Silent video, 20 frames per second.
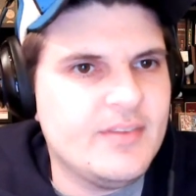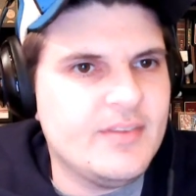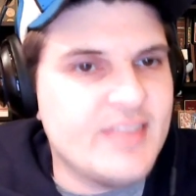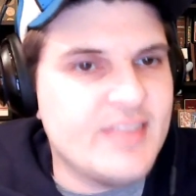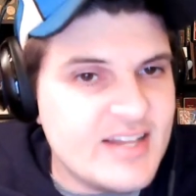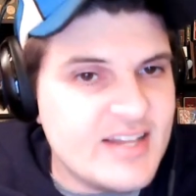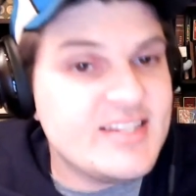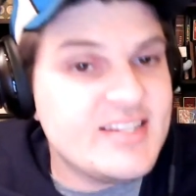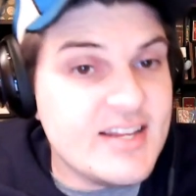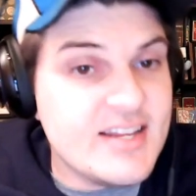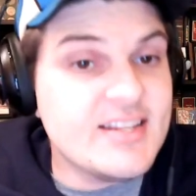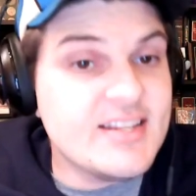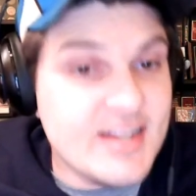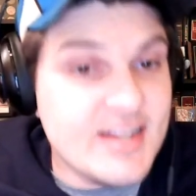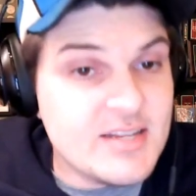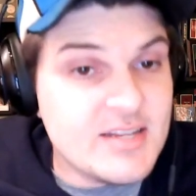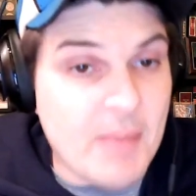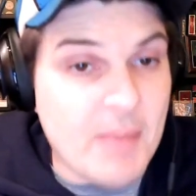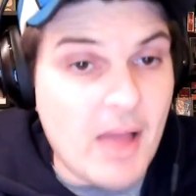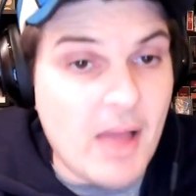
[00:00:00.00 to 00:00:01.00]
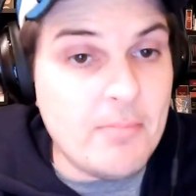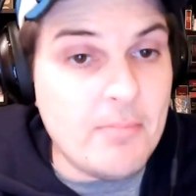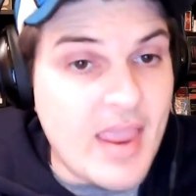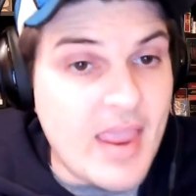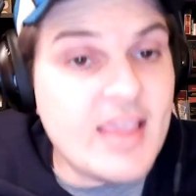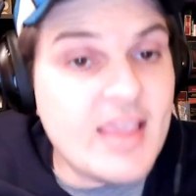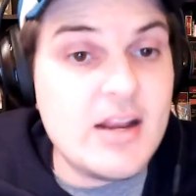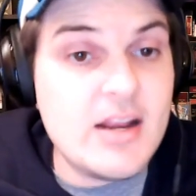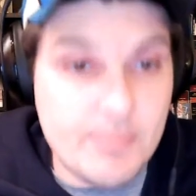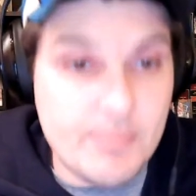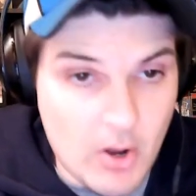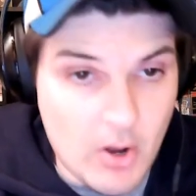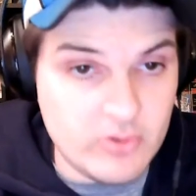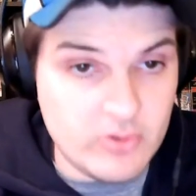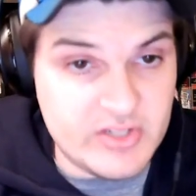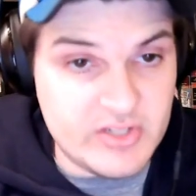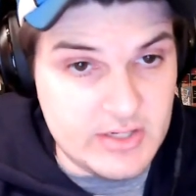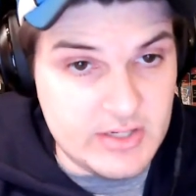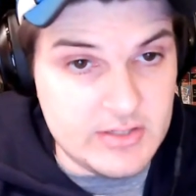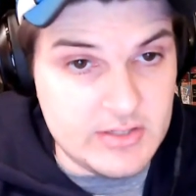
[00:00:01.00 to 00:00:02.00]
This season is about making the
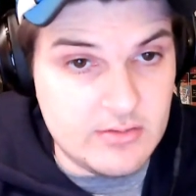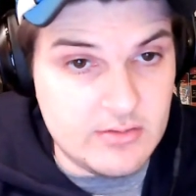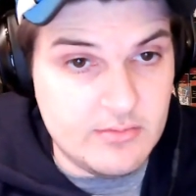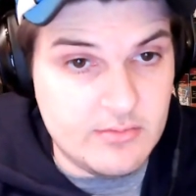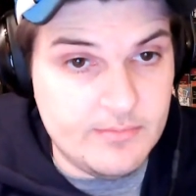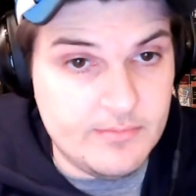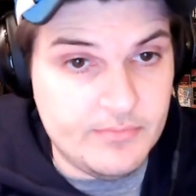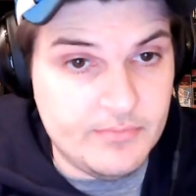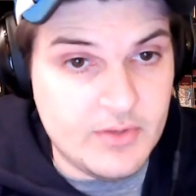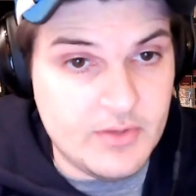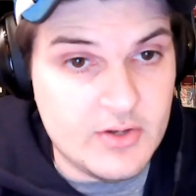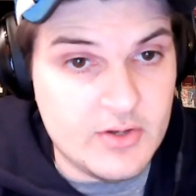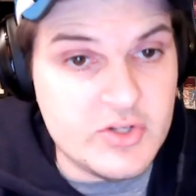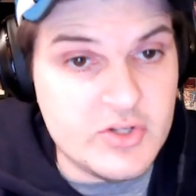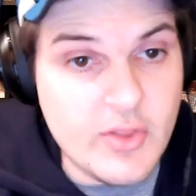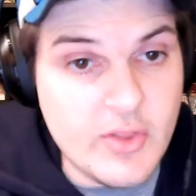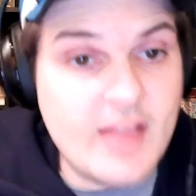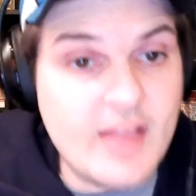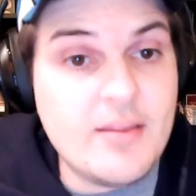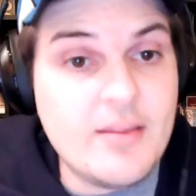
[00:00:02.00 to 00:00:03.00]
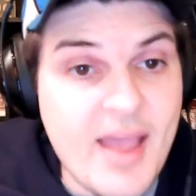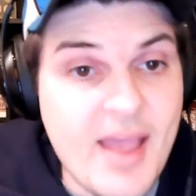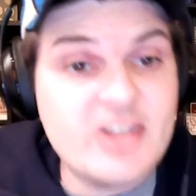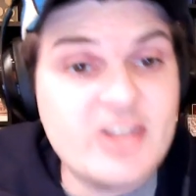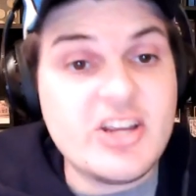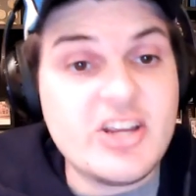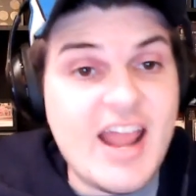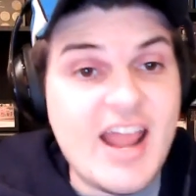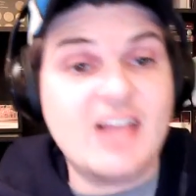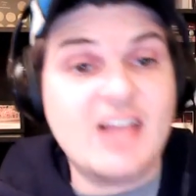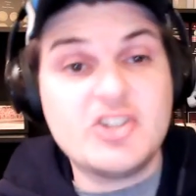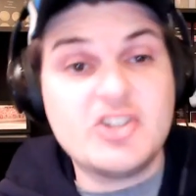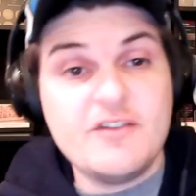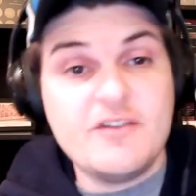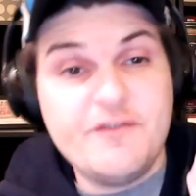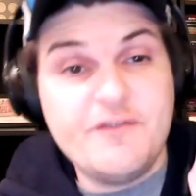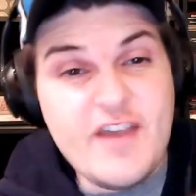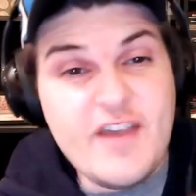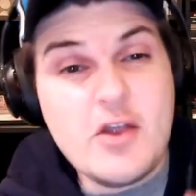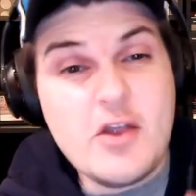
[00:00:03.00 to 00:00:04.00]
postseason so that the Magic can actually
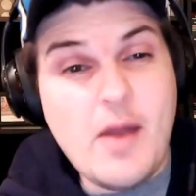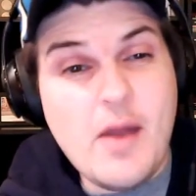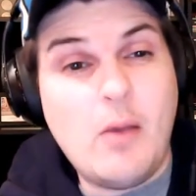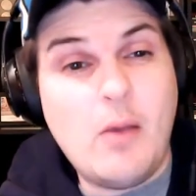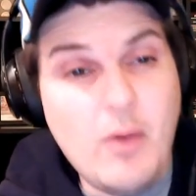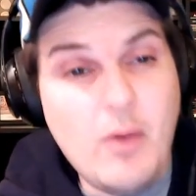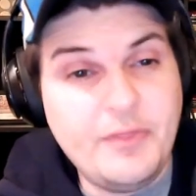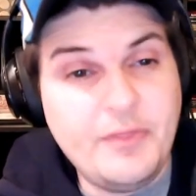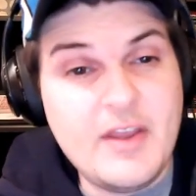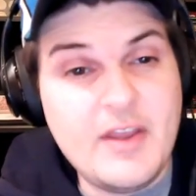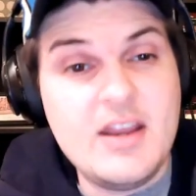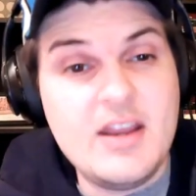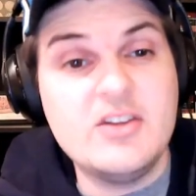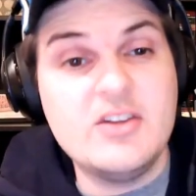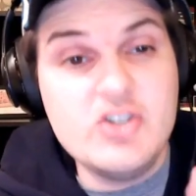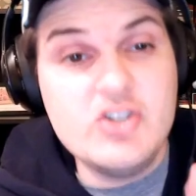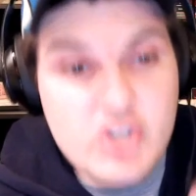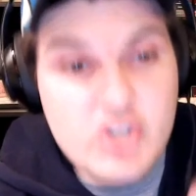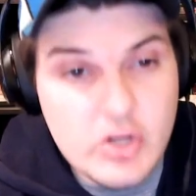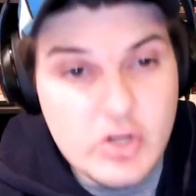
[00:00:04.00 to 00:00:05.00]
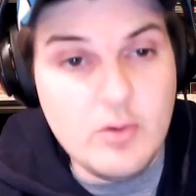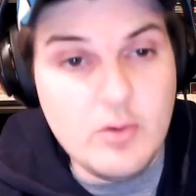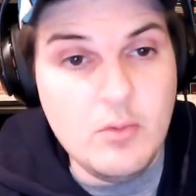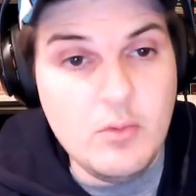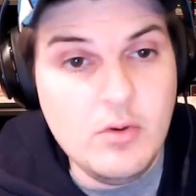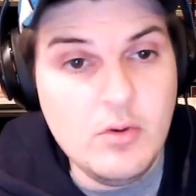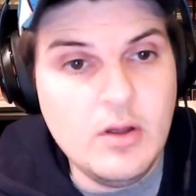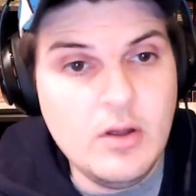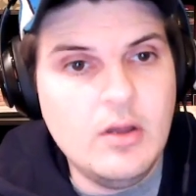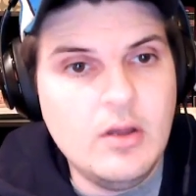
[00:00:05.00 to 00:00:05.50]
figure out what they need to do